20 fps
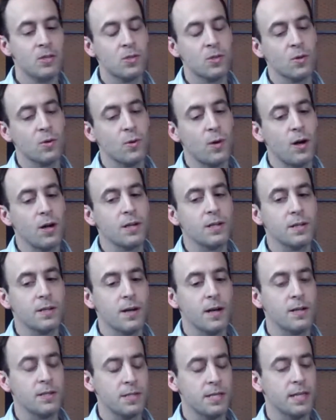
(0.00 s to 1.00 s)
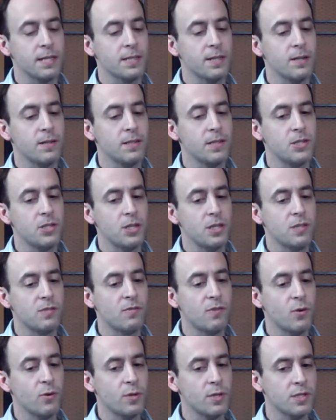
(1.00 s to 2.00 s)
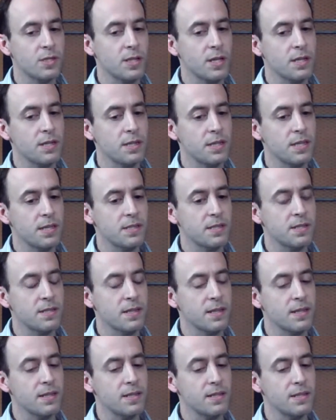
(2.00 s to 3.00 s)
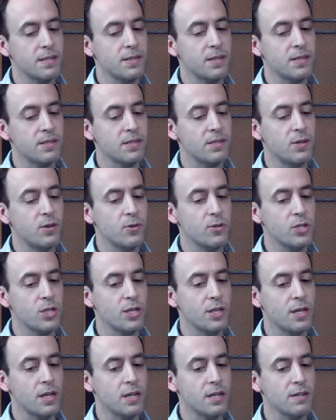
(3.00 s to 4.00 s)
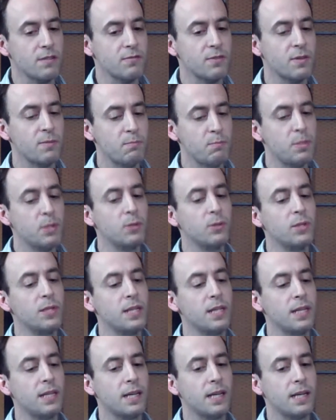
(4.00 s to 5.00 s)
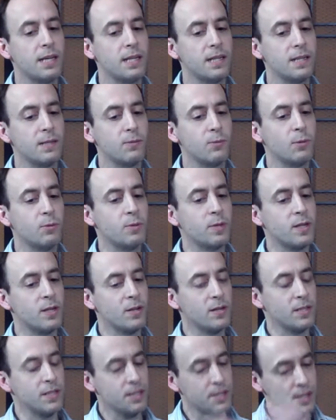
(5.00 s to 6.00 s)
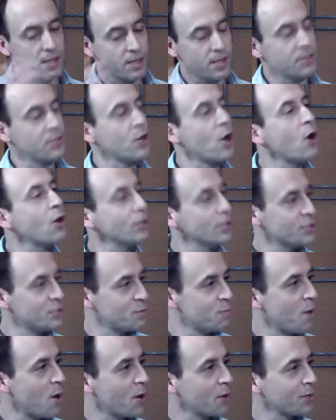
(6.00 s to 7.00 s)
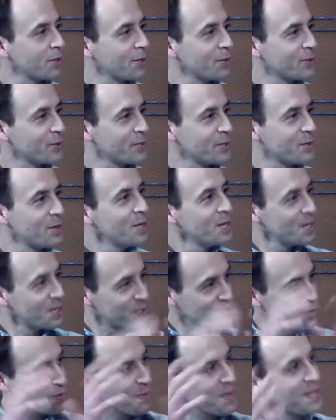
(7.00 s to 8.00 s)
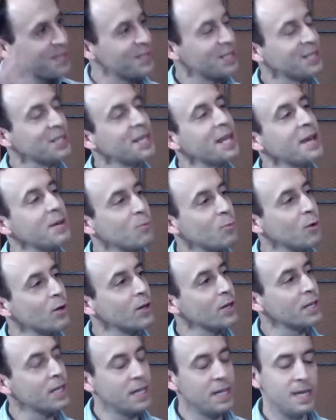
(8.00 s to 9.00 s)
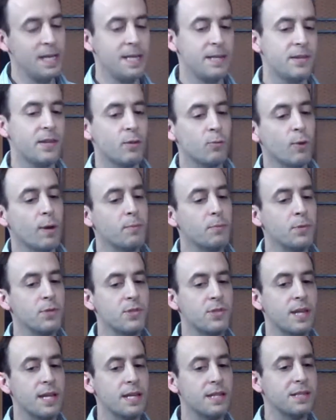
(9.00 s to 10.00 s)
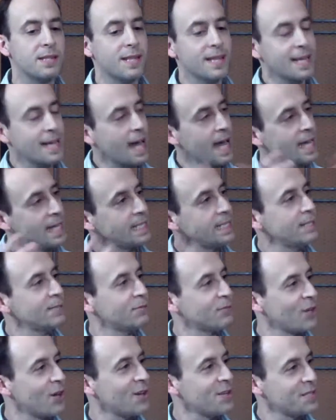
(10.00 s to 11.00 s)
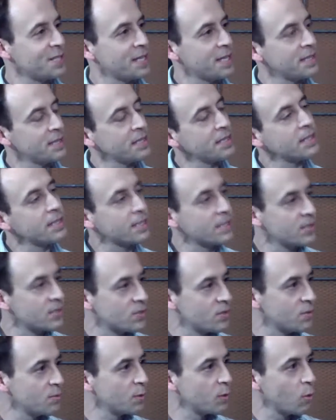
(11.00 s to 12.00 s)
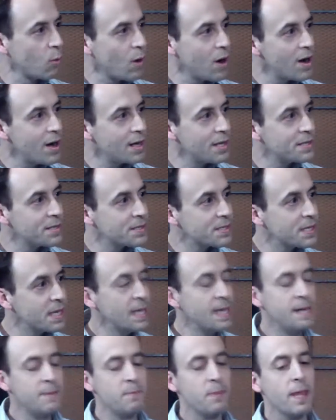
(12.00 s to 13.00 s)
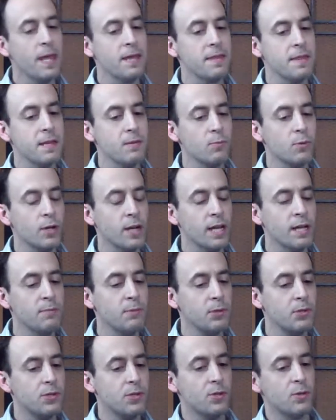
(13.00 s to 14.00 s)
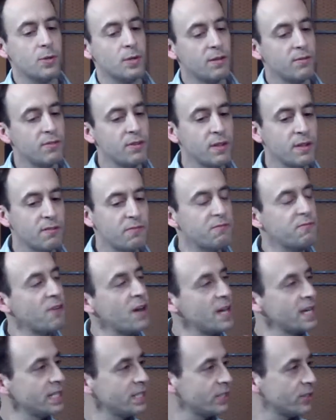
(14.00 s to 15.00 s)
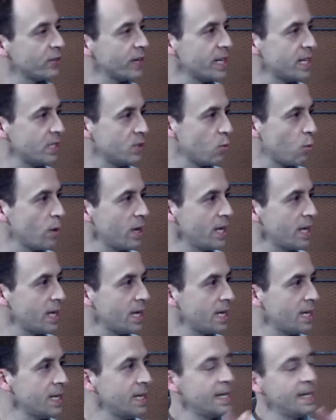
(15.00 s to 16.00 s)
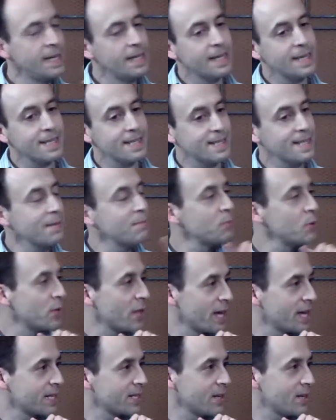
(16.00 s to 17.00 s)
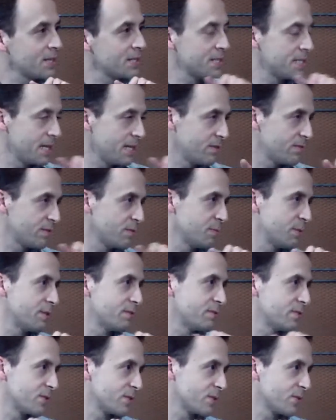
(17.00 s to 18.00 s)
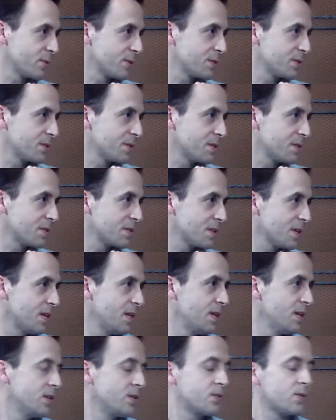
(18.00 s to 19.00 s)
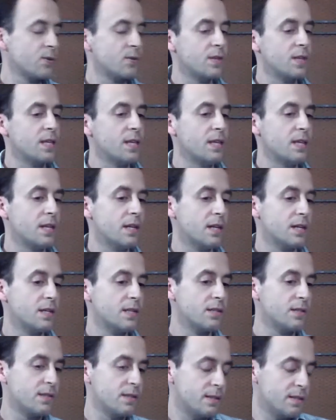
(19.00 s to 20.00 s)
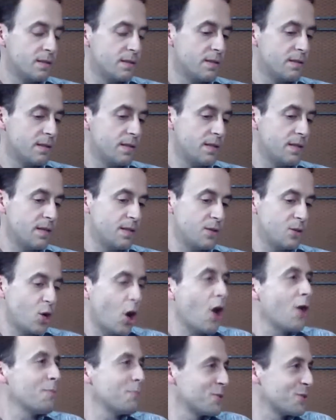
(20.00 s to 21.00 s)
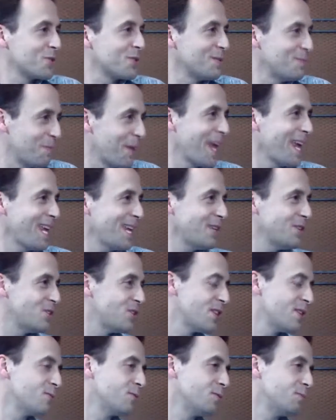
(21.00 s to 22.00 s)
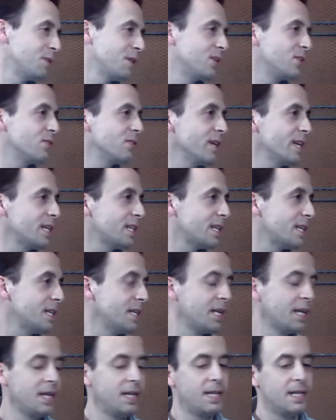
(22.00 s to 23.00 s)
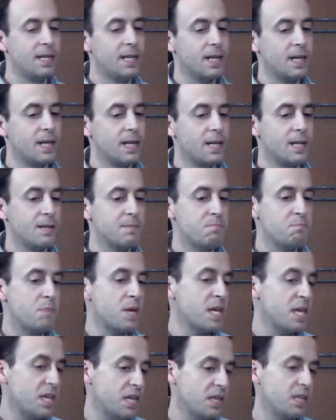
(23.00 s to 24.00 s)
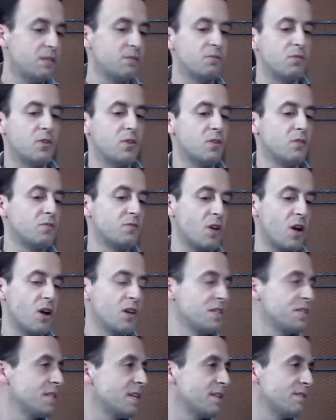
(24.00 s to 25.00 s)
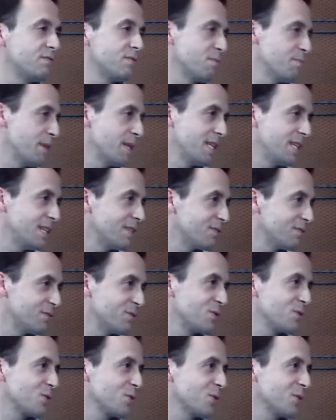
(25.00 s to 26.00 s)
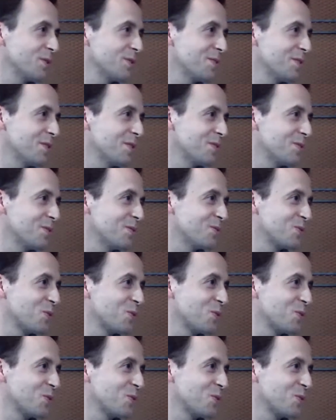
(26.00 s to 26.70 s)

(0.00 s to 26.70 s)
So our, our technology is focused on this uh, this notion of building uh, what we call an, a knowledge model or a, a semantic network that represents the kind of content that the consumer wants. Okay. And then we're able to, in a very fine-grained way, assemble that content from different sources. So the, uh, the, the composite page that would be created uh, may involve content from many different sources. Sure.